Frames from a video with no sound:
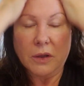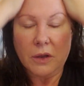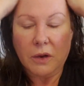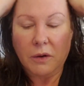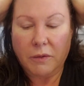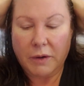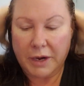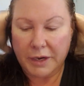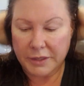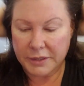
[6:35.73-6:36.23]

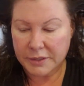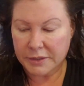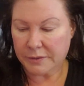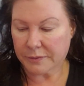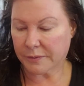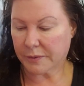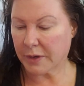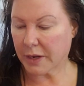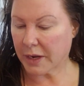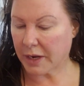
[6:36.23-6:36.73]
All right.
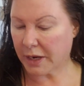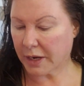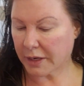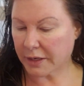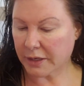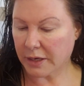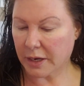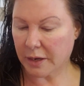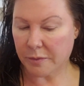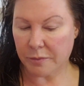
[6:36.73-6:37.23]

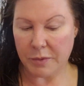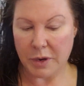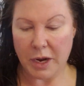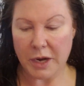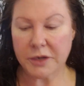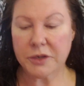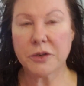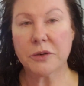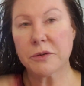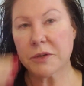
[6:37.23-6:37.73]
And
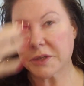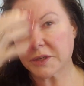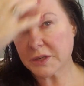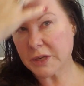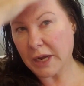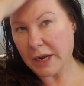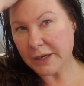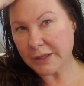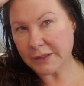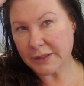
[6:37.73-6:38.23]
I do
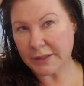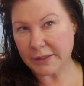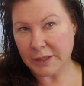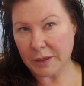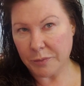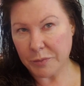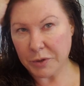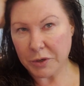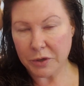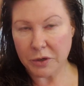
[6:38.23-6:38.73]
disguise this
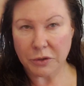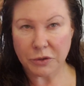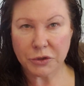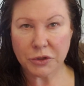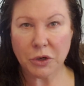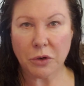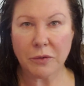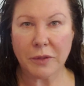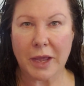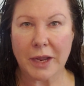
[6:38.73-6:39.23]
up here, and I'll
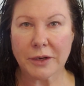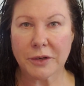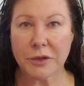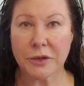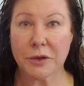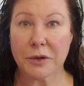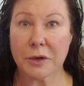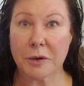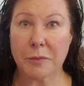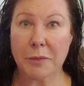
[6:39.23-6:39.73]
show that to
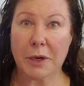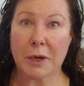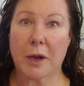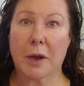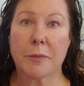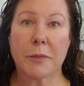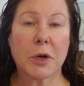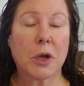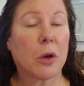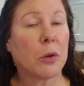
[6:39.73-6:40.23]
you in a minute.
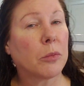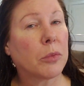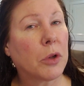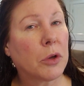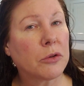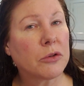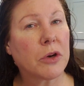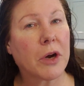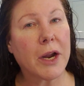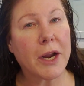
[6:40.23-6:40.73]
I'm going to go
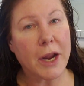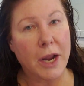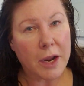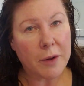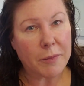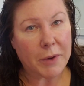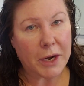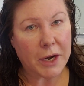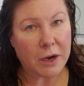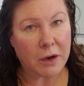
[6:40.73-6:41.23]
blow dry
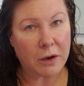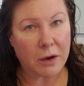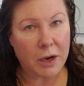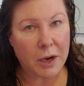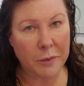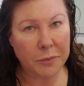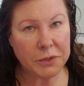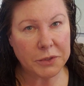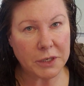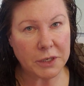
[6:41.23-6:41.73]
my hair
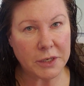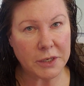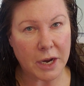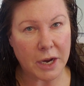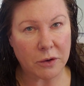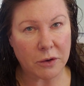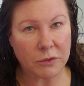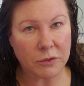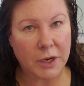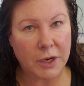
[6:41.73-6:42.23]
upside
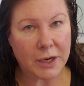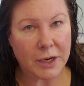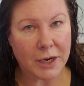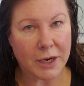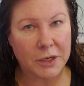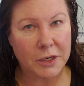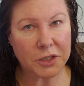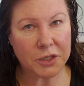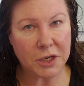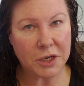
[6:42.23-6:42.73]
down, and
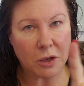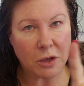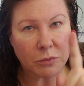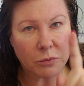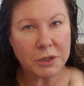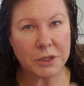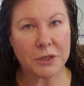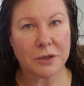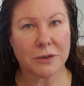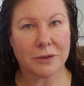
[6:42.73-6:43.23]
I shall
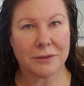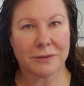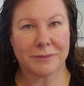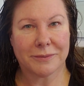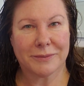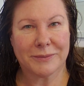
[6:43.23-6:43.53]
return.